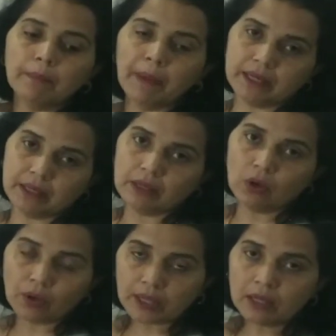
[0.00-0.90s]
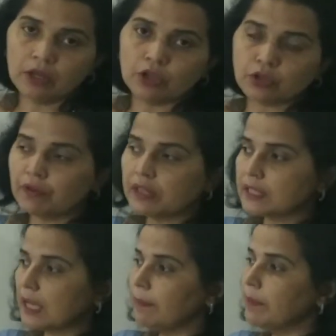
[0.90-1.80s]
money, okay. So with
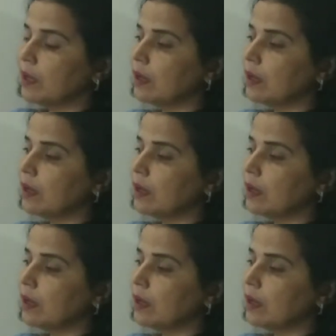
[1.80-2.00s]
some